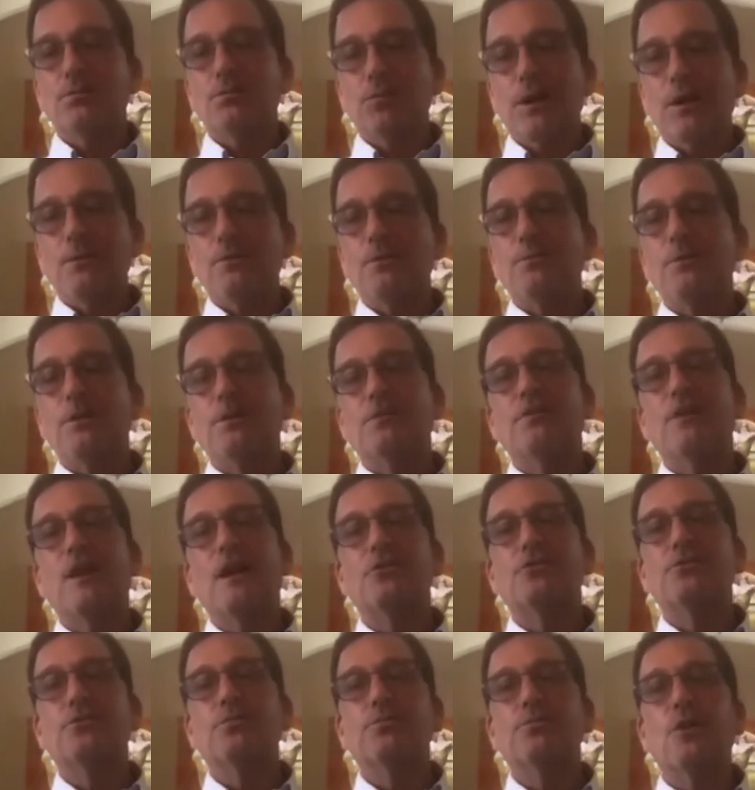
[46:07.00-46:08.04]
probably be a
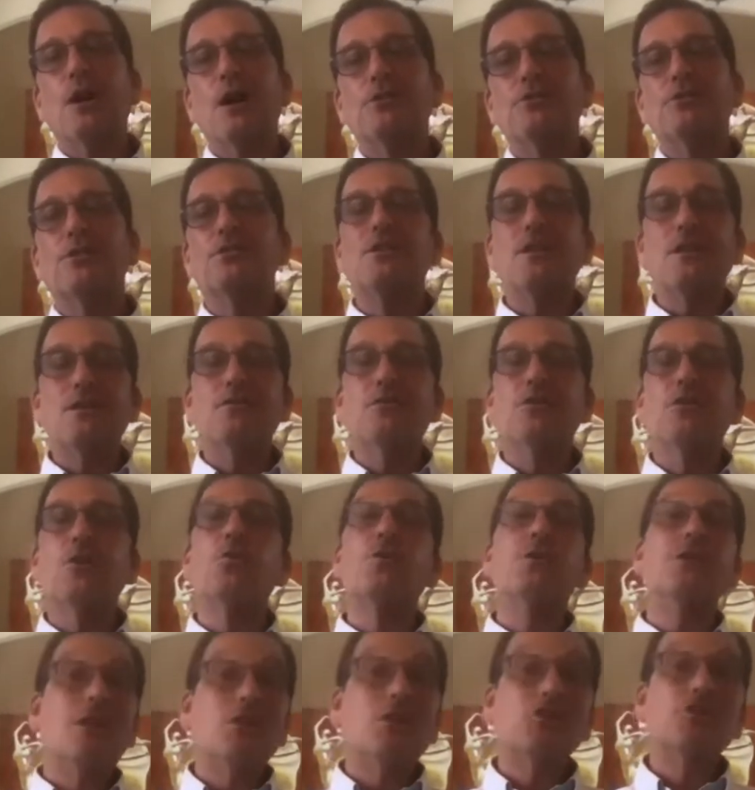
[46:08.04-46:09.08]
faster process even though
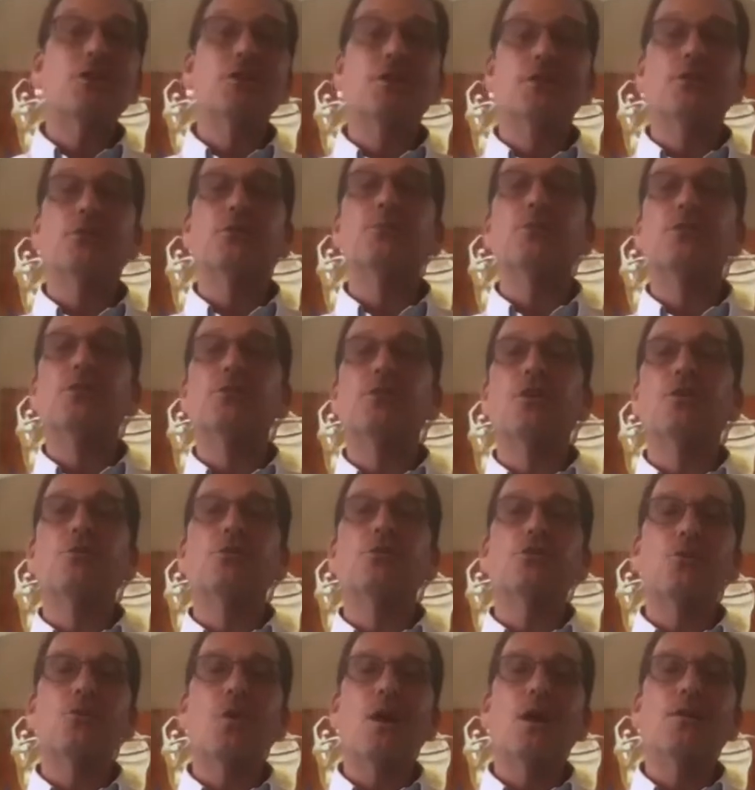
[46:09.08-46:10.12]
initially it will be slower
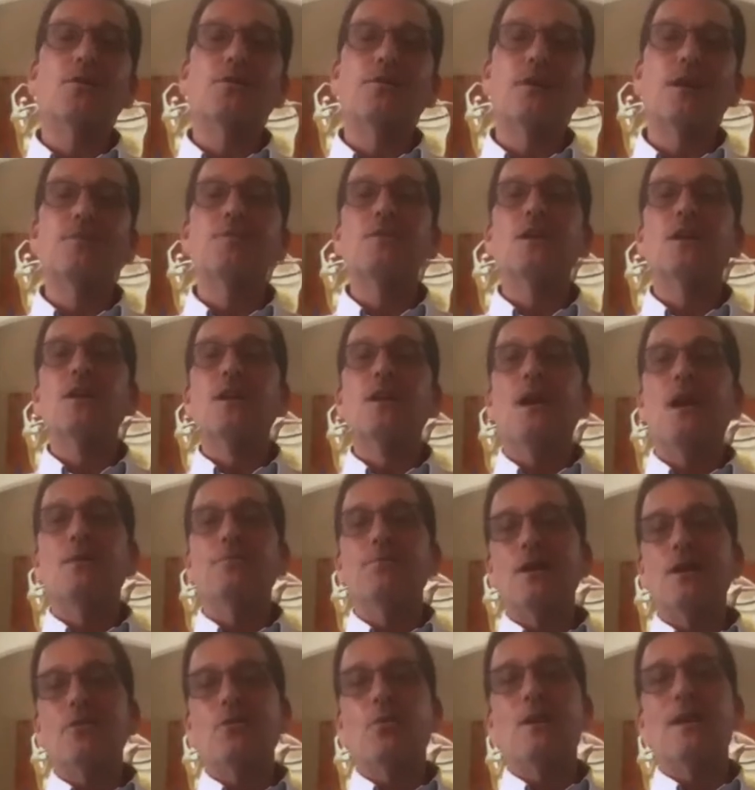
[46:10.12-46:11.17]
to qualify and
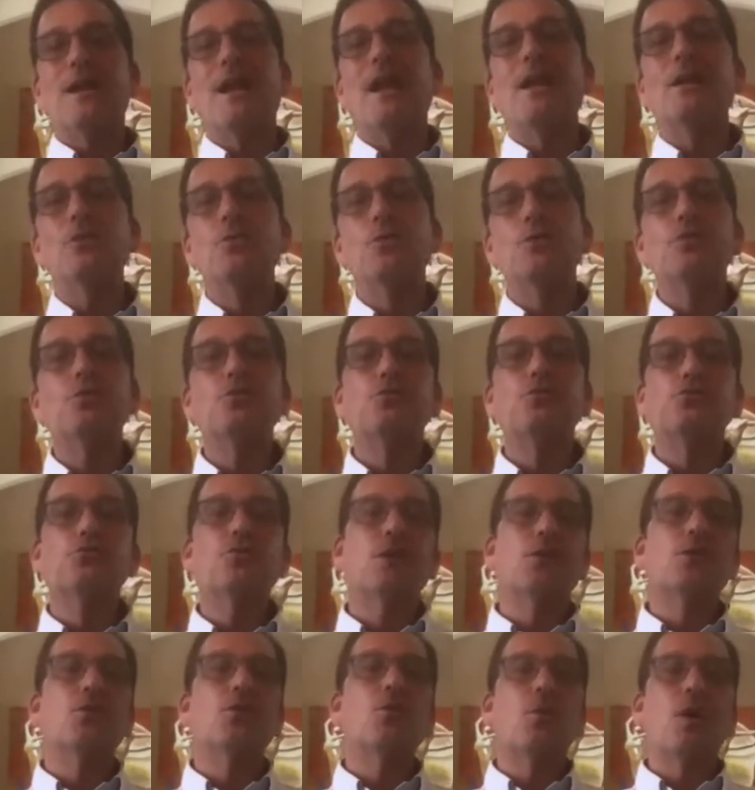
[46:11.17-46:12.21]
by the way anyone who's
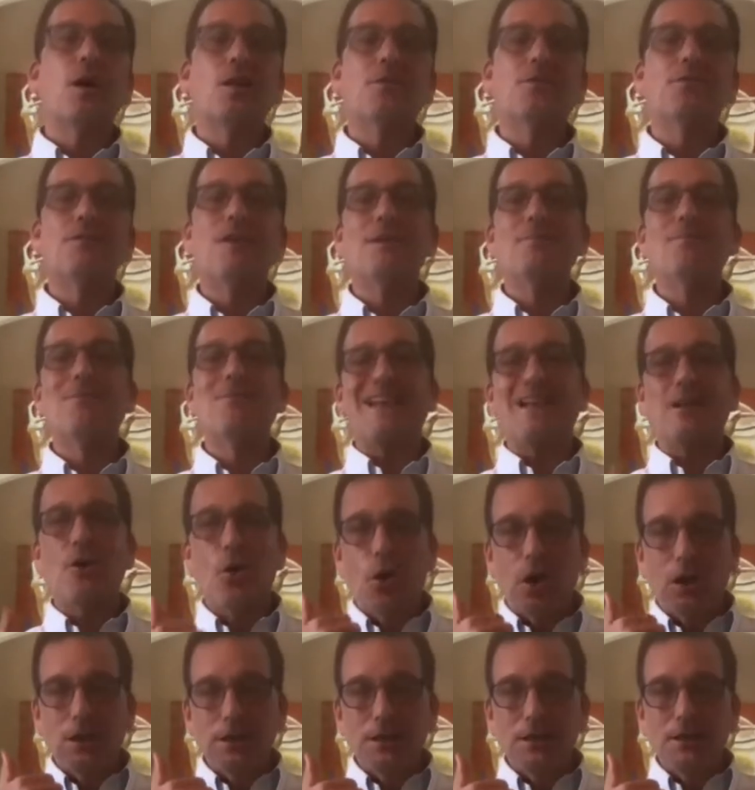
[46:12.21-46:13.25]
trying to qualify by
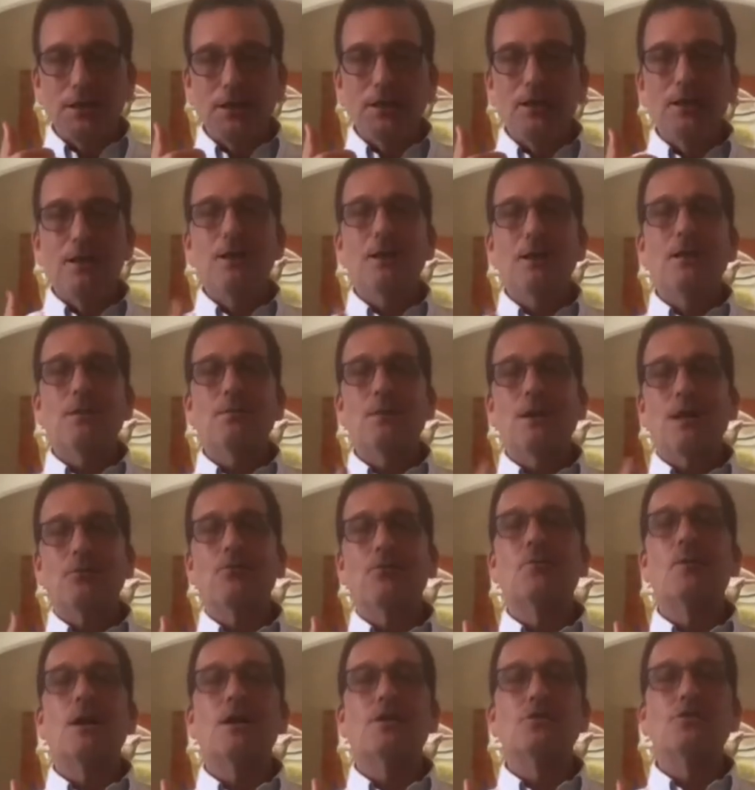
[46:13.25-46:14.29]
calling may i
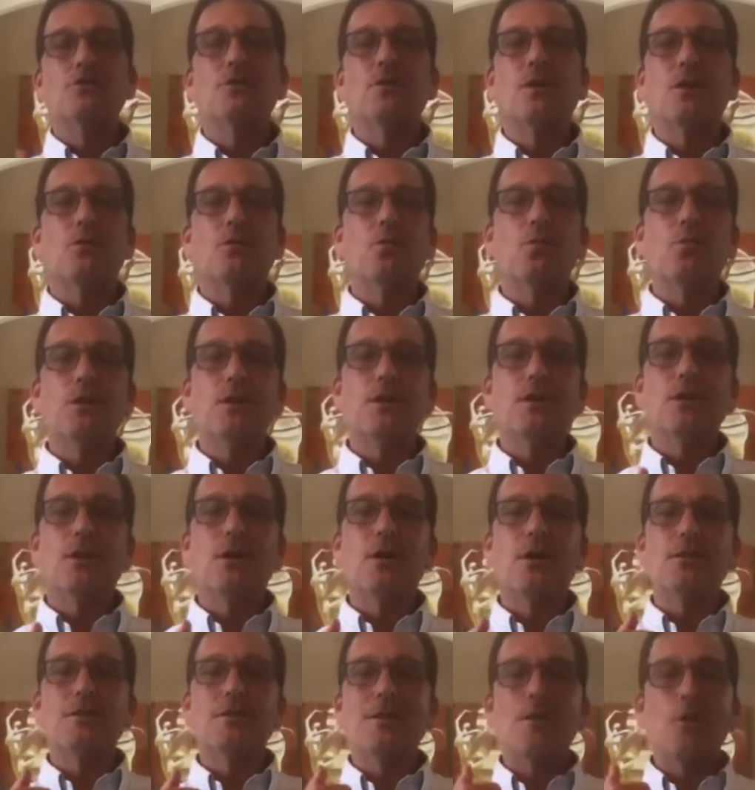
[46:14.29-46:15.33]
remind you that we
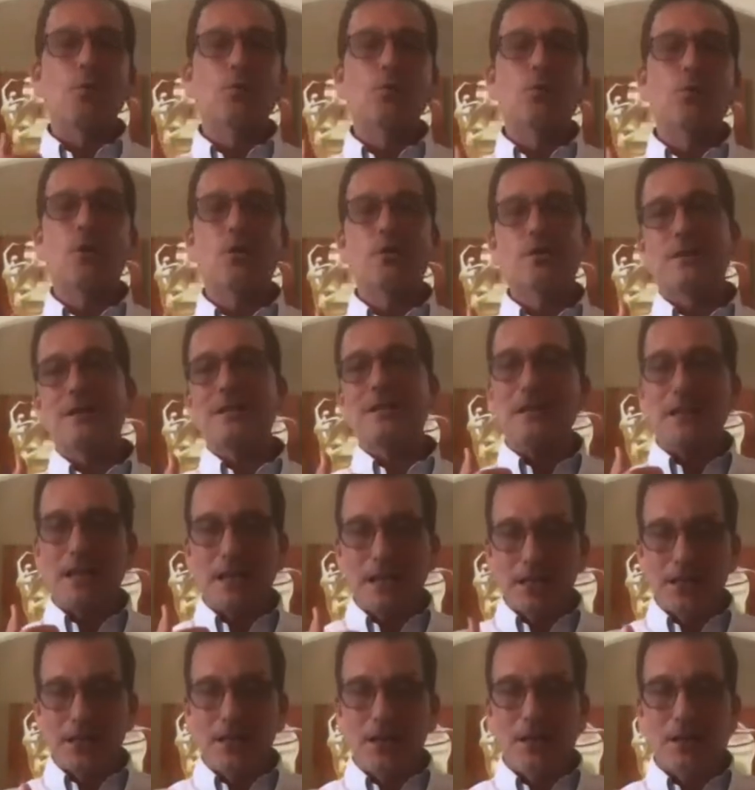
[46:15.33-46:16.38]
are no longer in the
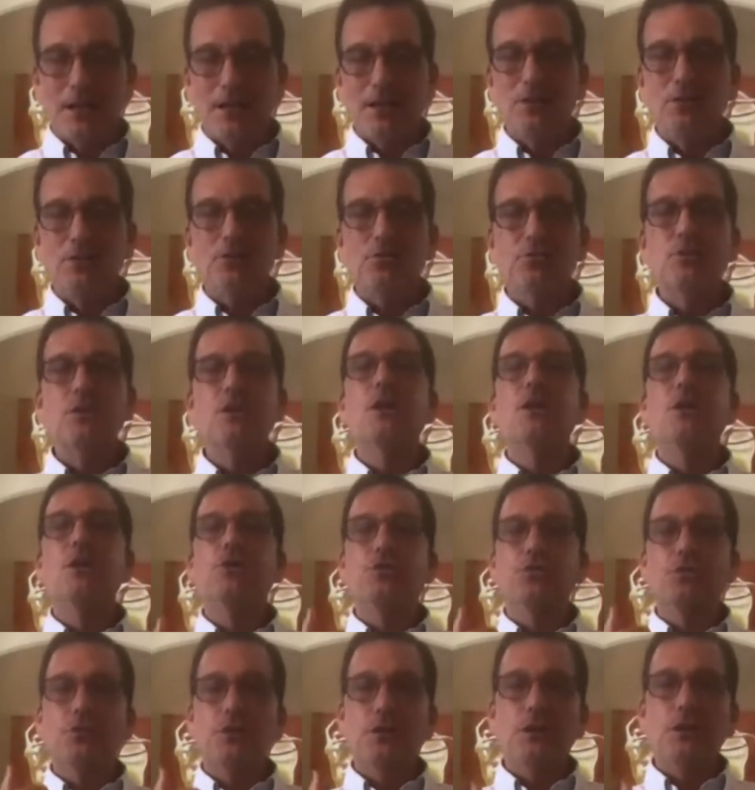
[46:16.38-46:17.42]
analog industry
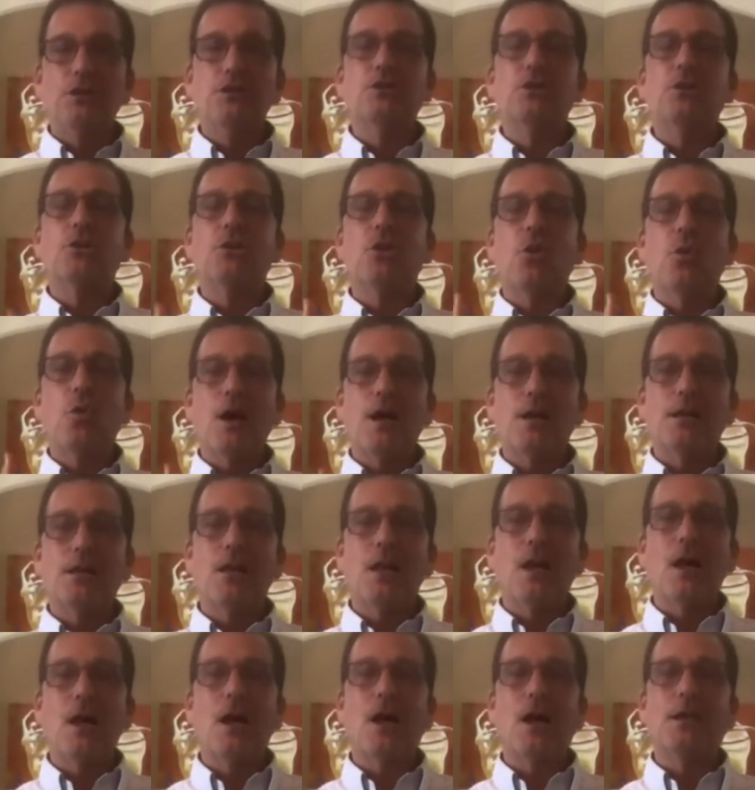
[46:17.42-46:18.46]
you need to go
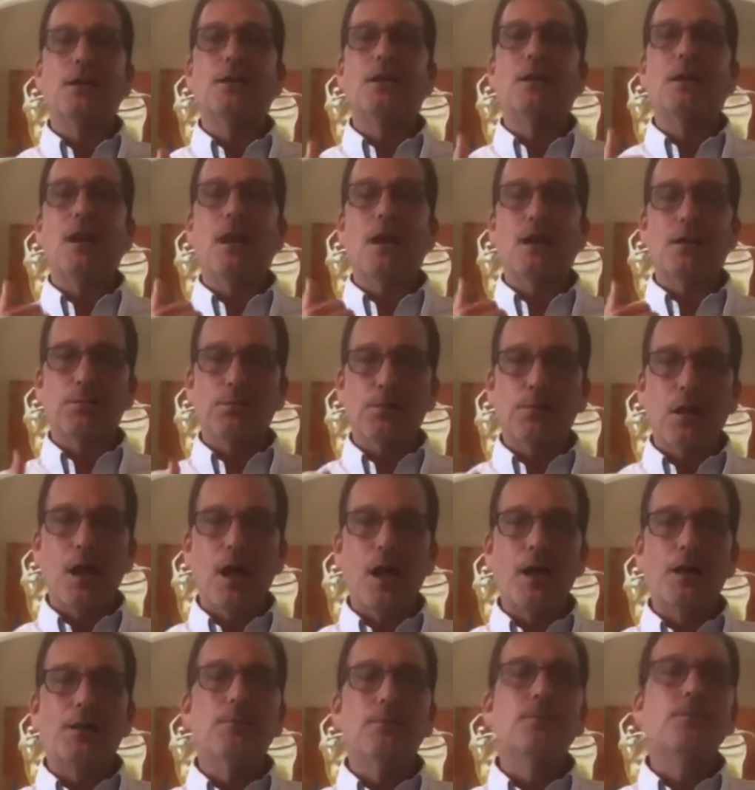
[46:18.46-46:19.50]
online and apply
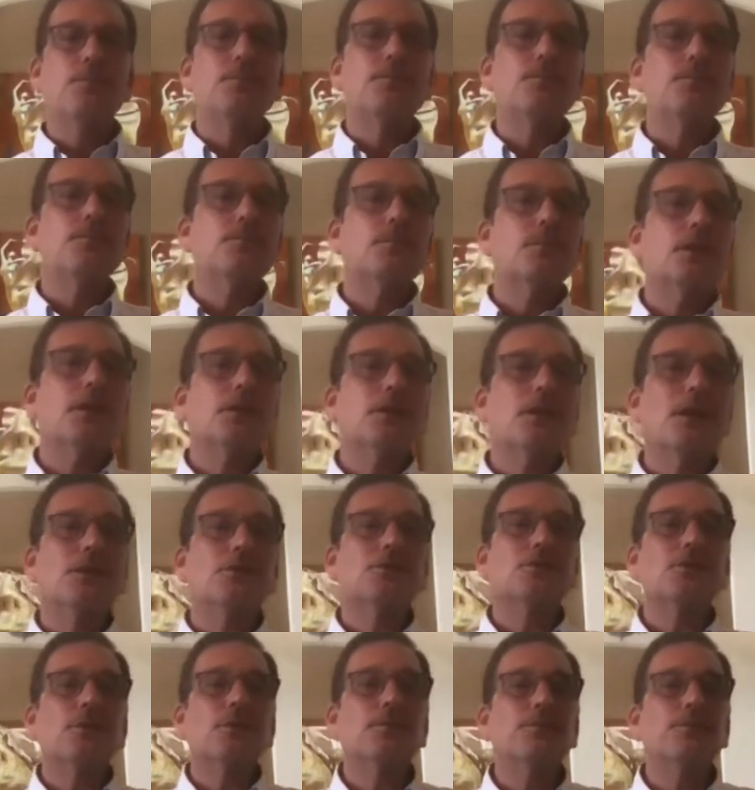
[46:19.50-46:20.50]
next